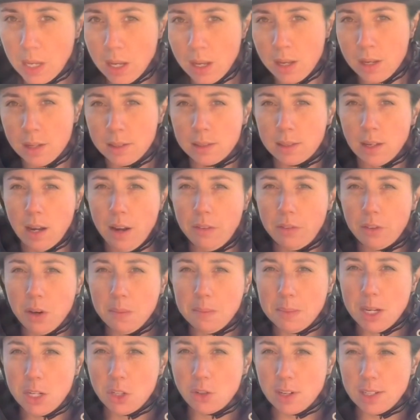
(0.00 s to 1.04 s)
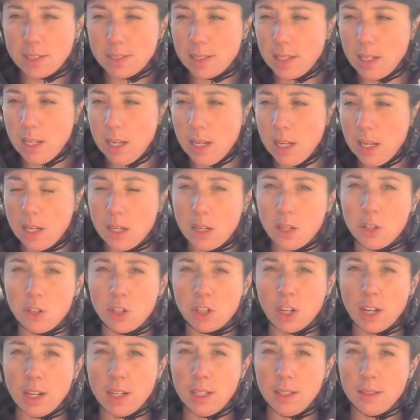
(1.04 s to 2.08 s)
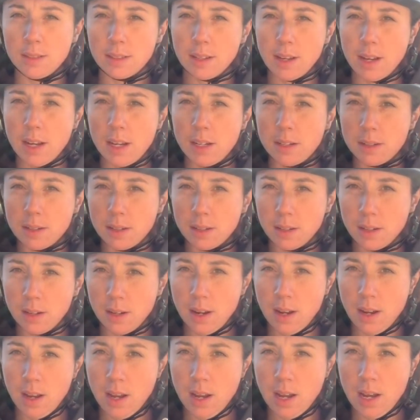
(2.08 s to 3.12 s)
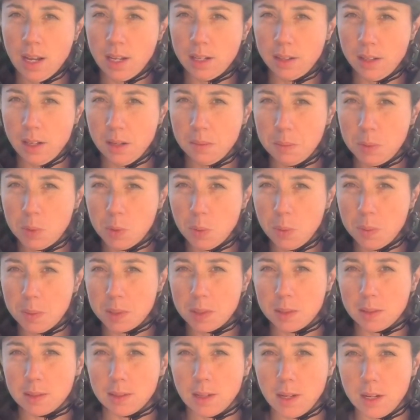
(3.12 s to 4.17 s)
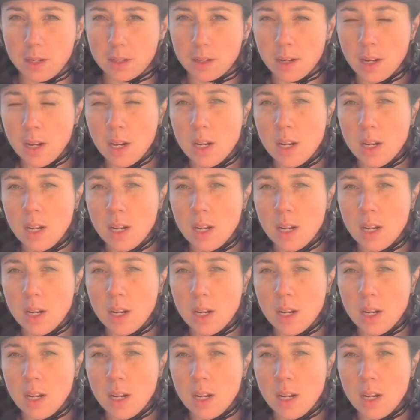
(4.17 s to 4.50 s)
So I've got my dressing here, shiny side and the absorbent side.